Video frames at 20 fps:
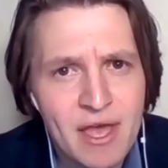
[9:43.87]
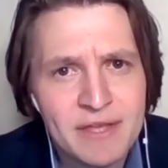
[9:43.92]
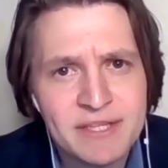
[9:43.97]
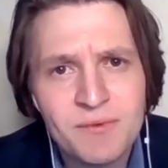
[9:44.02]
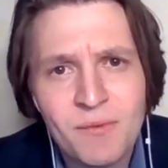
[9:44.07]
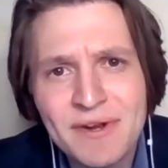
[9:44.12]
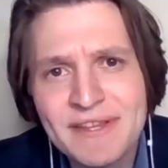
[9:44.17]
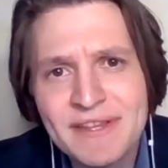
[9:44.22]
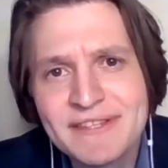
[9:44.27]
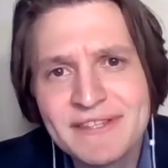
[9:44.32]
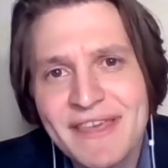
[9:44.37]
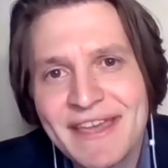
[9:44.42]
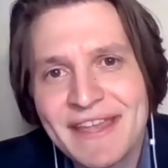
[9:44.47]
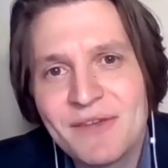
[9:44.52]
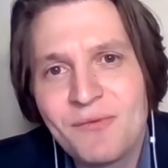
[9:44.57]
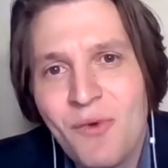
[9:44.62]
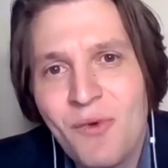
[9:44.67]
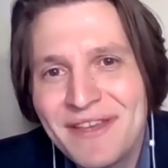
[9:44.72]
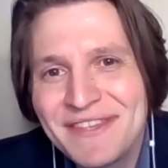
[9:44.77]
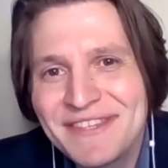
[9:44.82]
So one is that
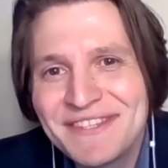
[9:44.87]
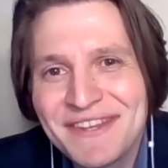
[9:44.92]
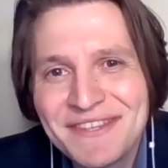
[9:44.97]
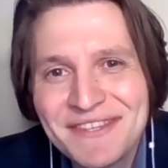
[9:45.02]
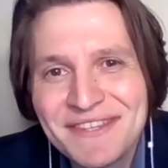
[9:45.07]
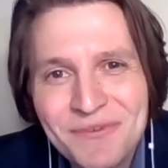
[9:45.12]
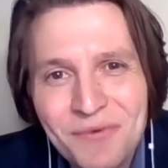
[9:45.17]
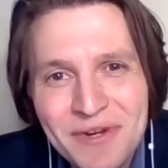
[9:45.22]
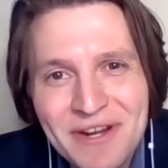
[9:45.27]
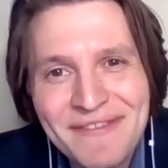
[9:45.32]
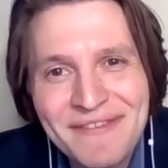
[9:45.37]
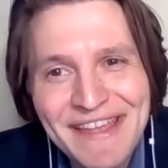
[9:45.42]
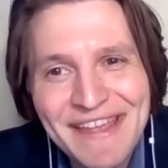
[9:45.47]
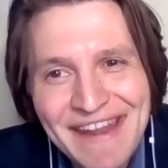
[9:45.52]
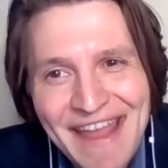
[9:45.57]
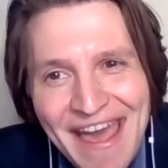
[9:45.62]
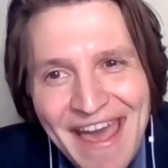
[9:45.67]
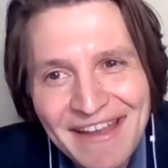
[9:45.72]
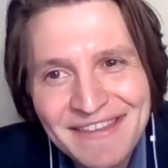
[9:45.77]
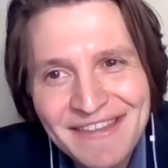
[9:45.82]
it was just sort of
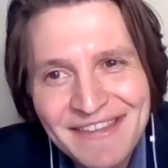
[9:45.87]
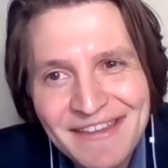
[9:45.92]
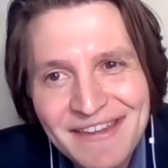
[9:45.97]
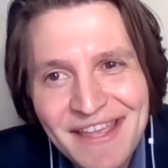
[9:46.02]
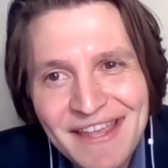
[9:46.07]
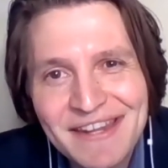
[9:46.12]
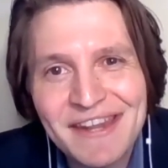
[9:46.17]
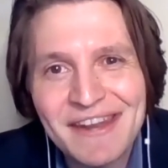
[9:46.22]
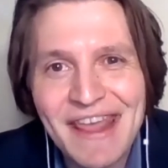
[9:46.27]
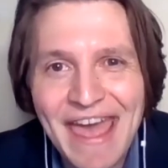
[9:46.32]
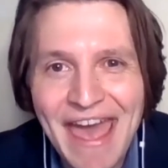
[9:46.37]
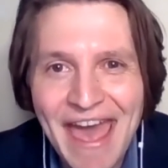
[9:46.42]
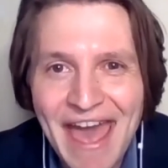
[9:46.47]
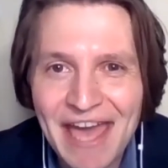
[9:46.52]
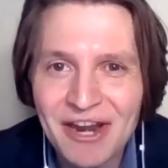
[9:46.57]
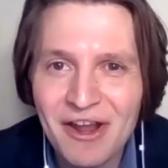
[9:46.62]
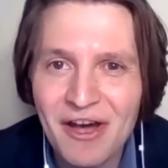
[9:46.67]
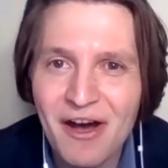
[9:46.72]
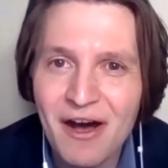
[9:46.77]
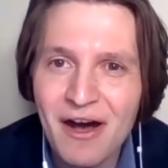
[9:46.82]
enacted in an
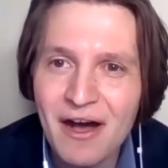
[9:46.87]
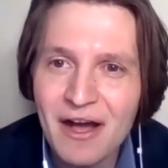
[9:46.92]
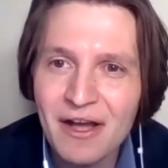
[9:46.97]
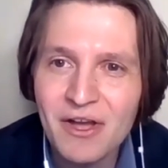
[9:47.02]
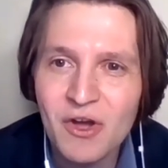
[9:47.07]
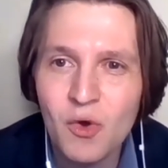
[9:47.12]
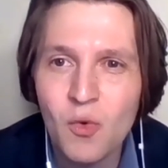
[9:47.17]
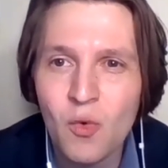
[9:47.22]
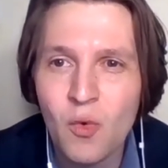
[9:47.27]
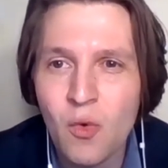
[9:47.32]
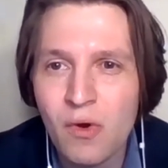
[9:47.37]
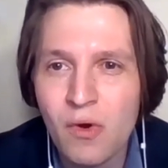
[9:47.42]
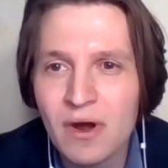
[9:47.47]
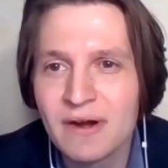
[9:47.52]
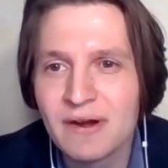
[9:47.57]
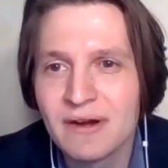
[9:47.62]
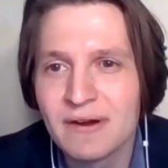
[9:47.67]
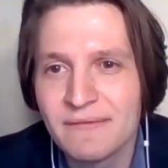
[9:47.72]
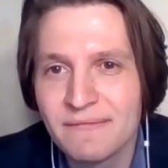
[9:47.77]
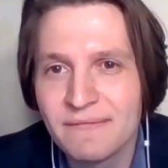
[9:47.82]
ad hoc
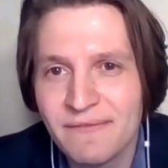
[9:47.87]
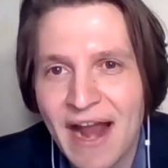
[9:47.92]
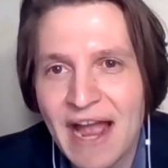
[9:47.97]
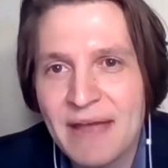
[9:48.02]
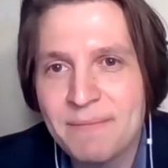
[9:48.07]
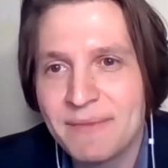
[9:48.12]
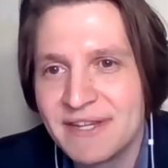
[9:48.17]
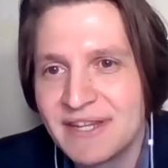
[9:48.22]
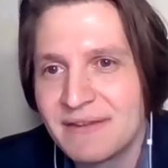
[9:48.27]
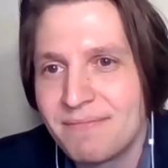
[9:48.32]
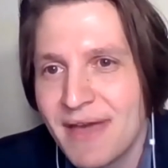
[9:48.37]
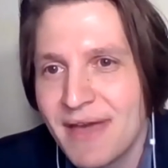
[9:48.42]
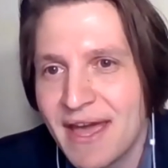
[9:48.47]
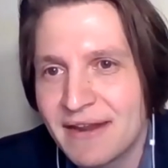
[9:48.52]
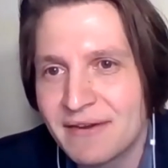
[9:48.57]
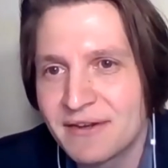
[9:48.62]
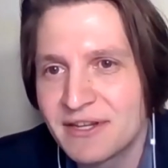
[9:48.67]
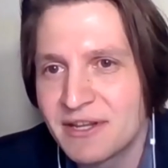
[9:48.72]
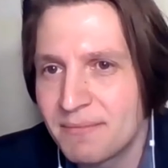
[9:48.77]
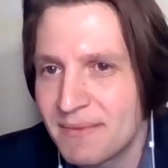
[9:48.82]
or fragmented
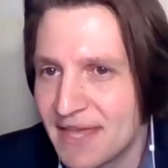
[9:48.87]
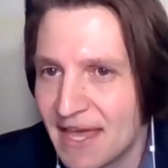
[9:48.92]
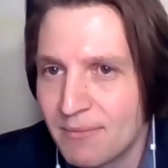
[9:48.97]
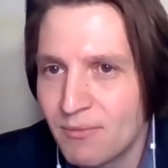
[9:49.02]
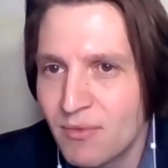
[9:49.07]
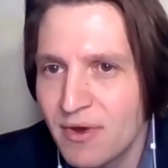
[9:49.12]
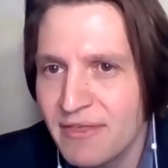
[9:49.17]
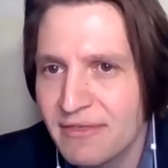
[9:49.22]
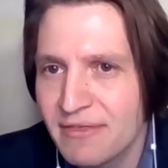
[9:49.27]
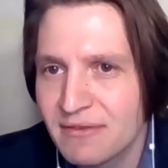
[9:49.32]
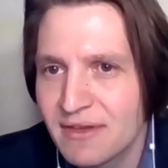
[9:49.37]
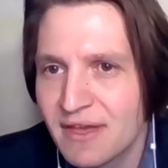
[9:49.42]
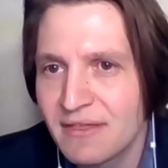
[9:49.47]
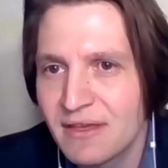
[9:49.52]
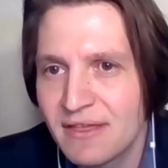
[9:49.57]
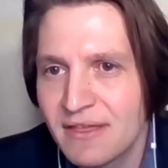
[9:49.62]
manner to begin with in,